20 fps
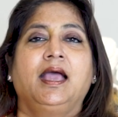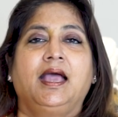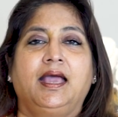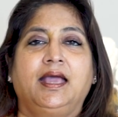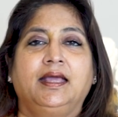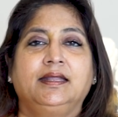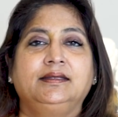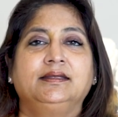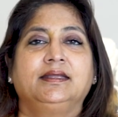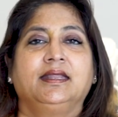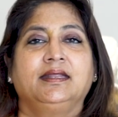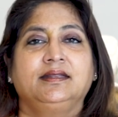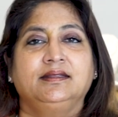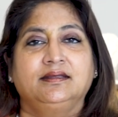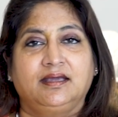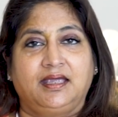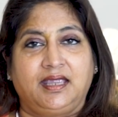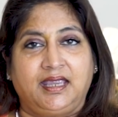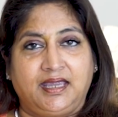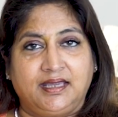and
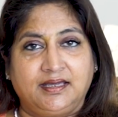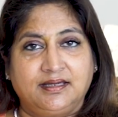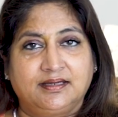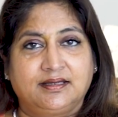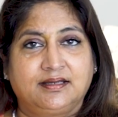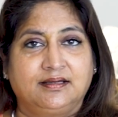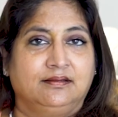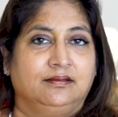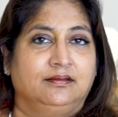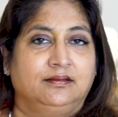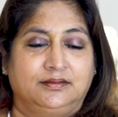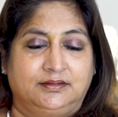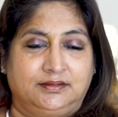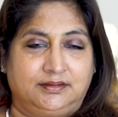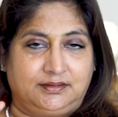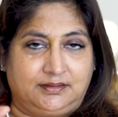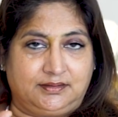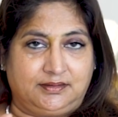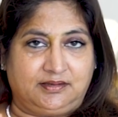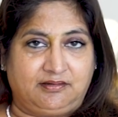then the egg
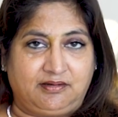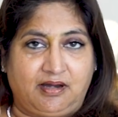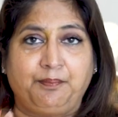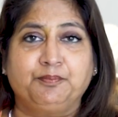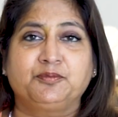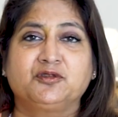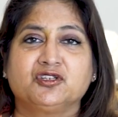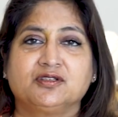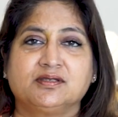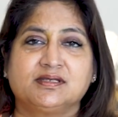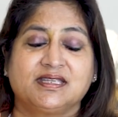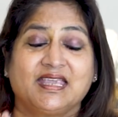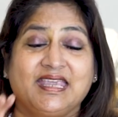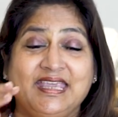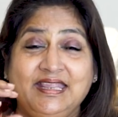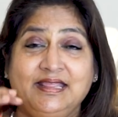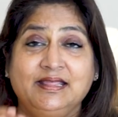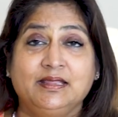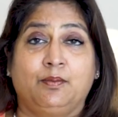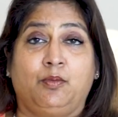ruptures
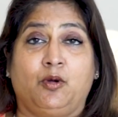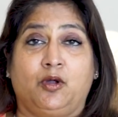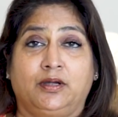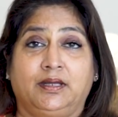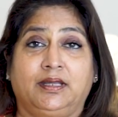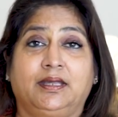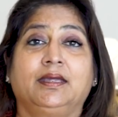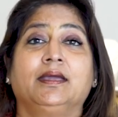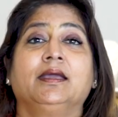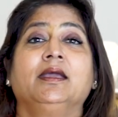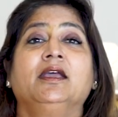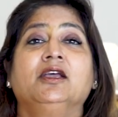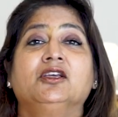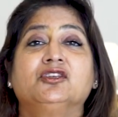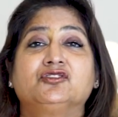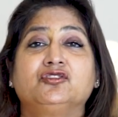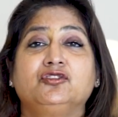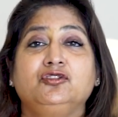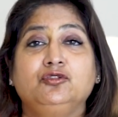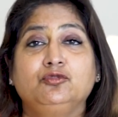in the body.
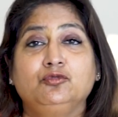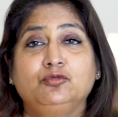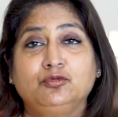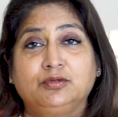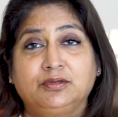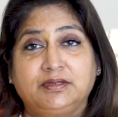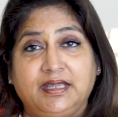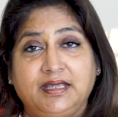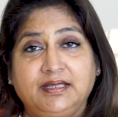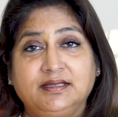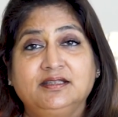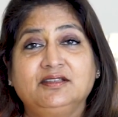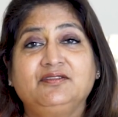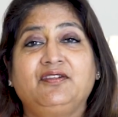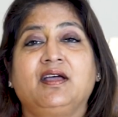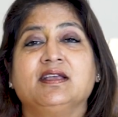So you take the